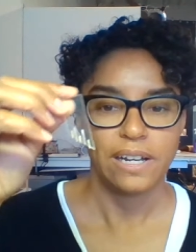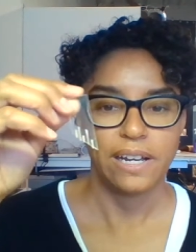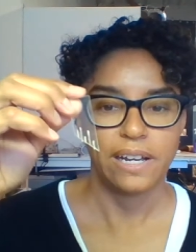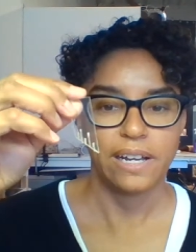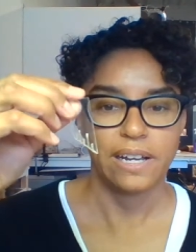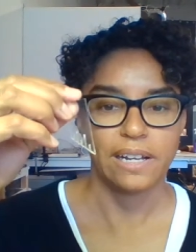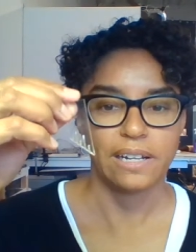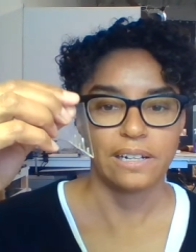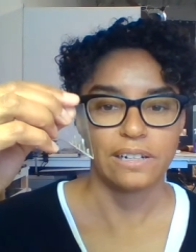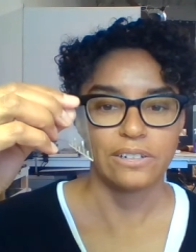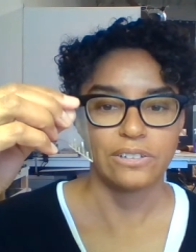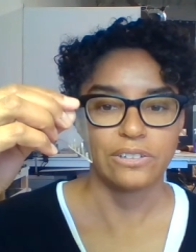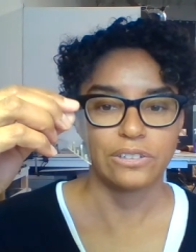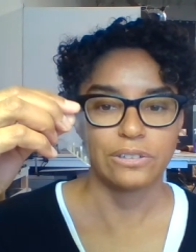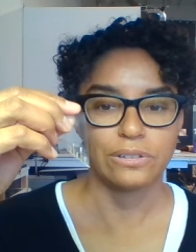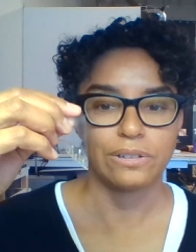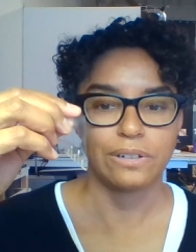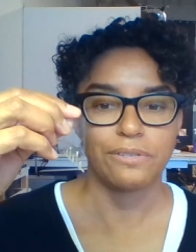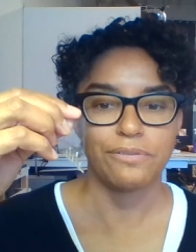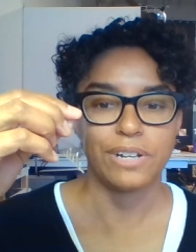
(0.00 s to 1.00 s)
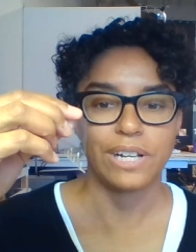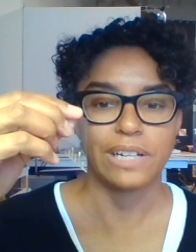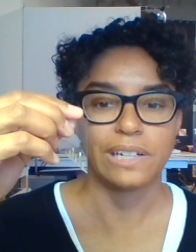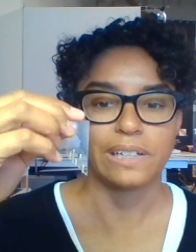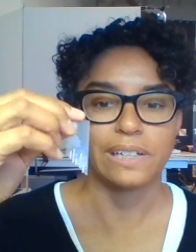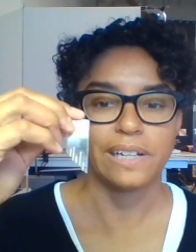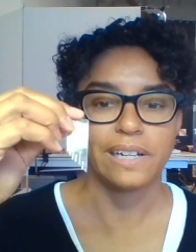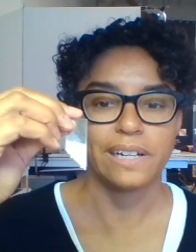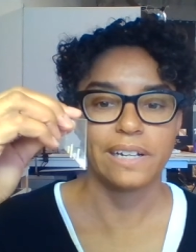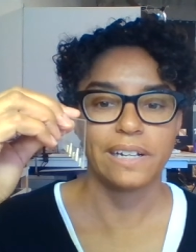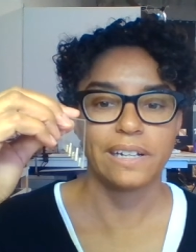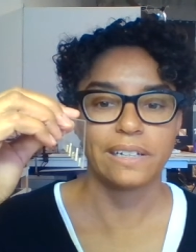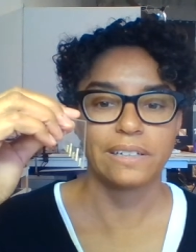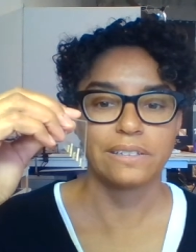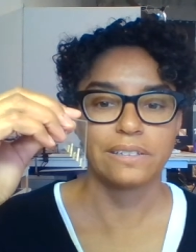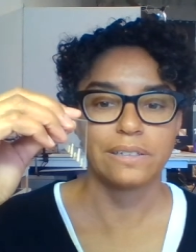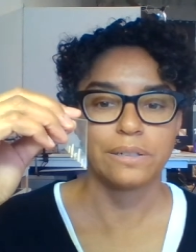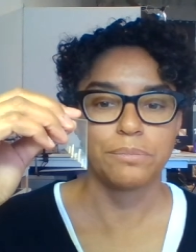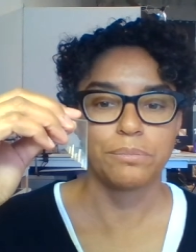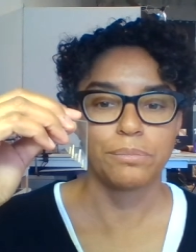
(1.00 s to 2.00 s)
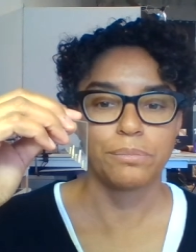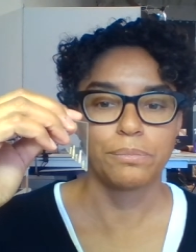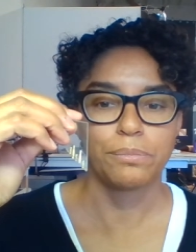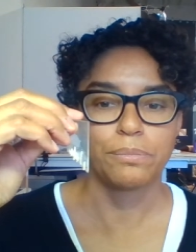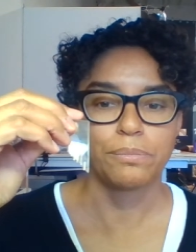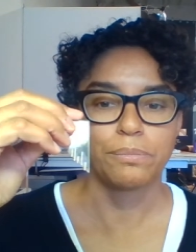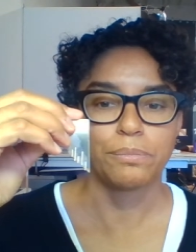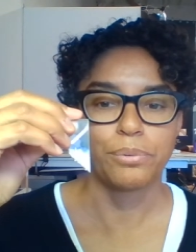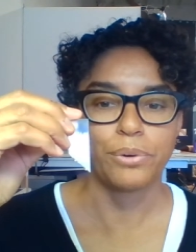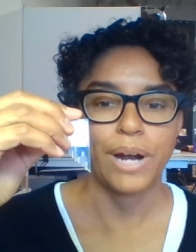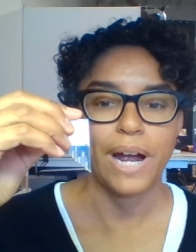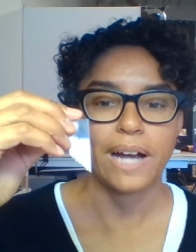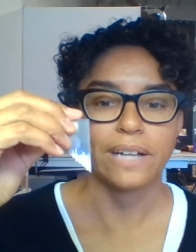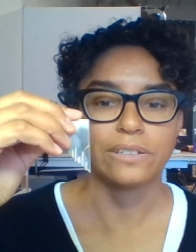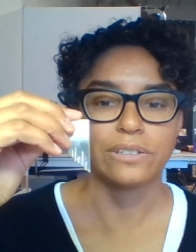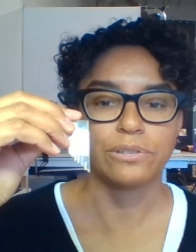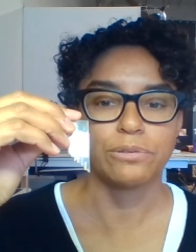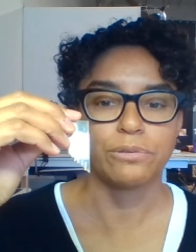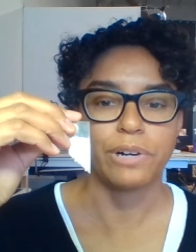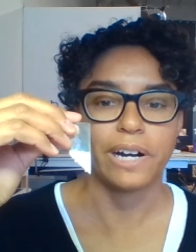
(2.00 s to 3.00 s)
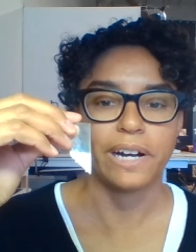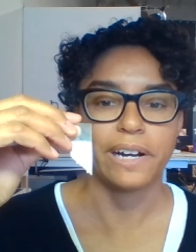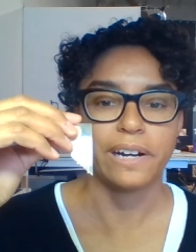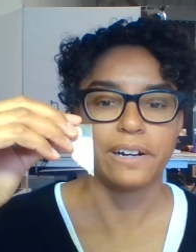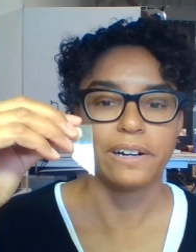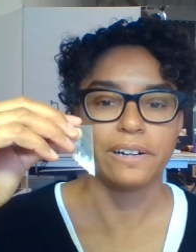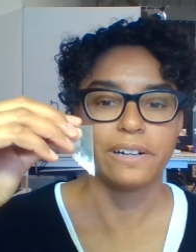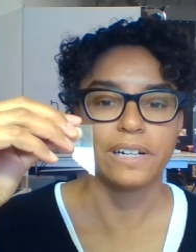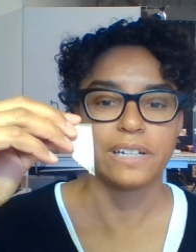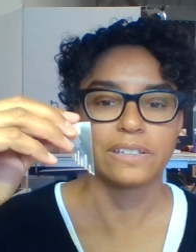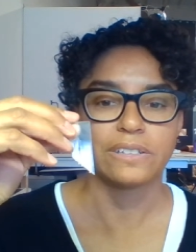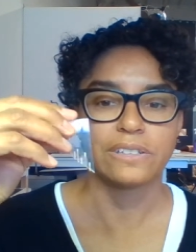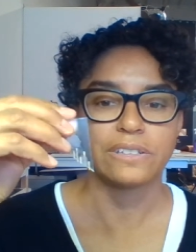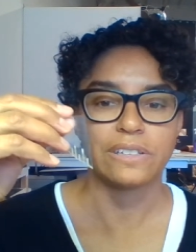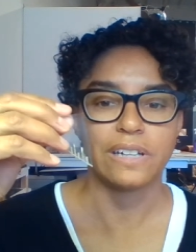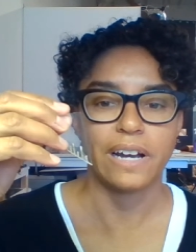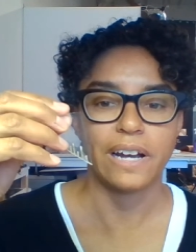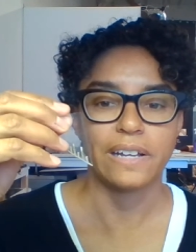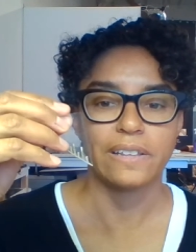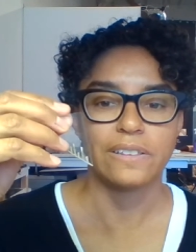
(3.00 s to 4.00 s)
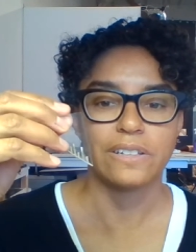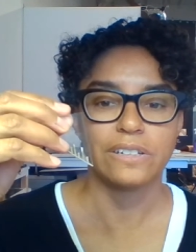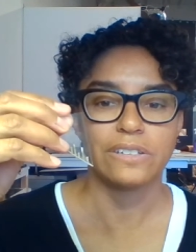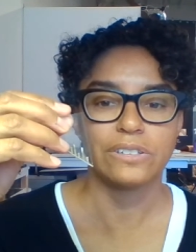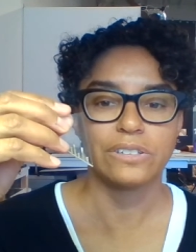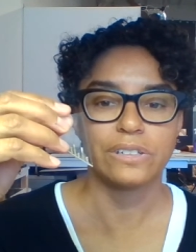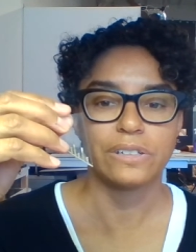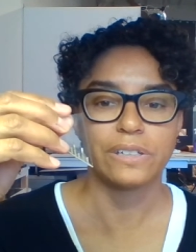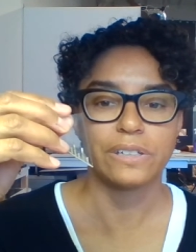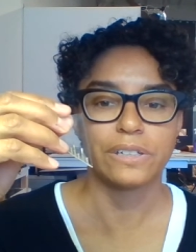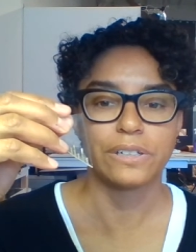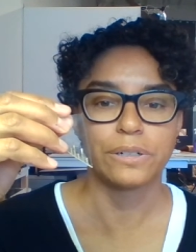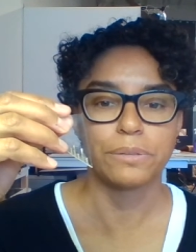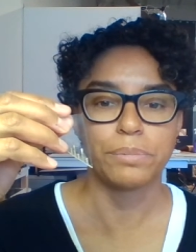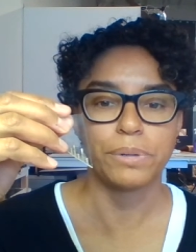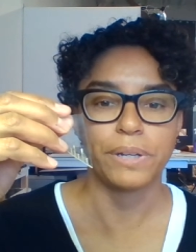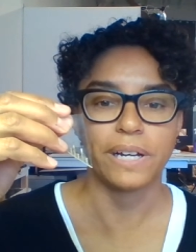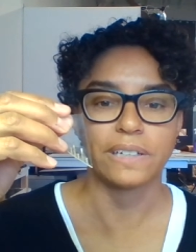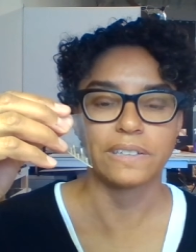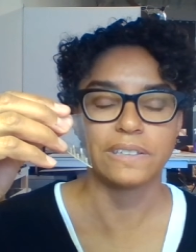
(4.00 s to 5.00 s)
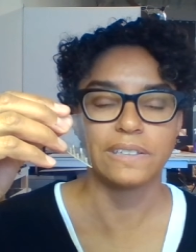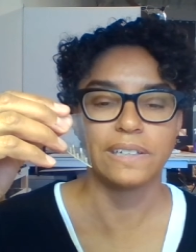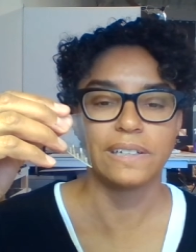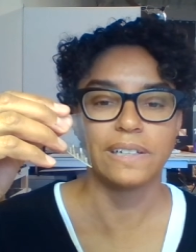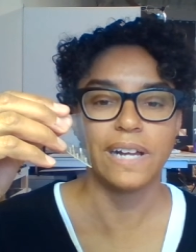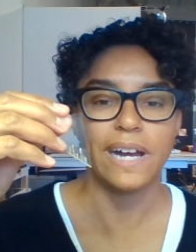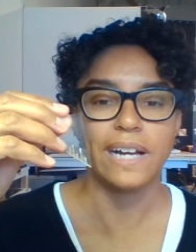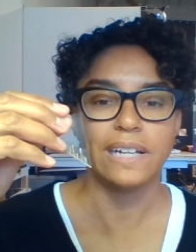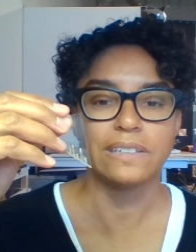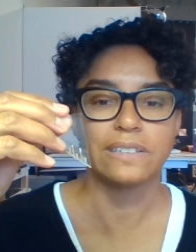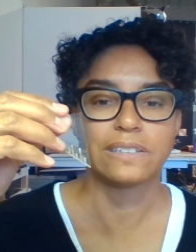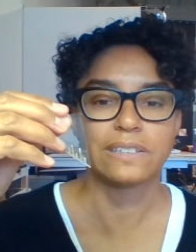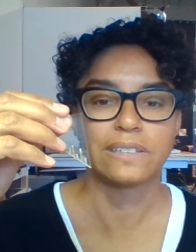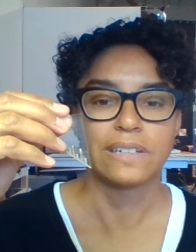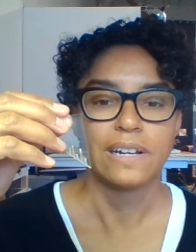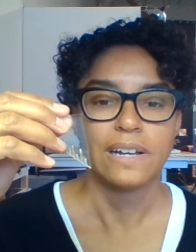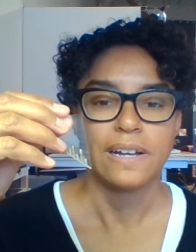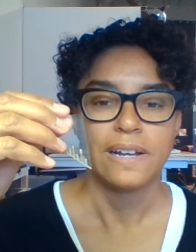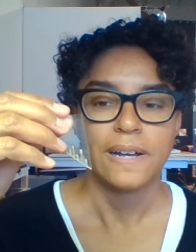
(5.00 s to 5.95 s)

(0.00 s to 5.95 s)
and sort of inlaying some brass wire inside this clear plexiglass.